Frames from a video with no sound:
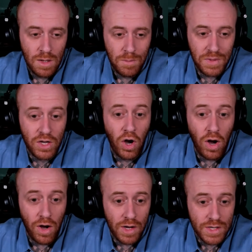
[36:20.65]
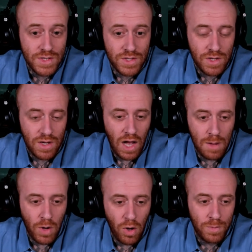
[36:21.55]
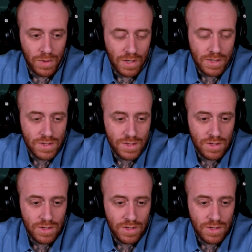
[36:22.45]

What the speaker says: because I'm hopeless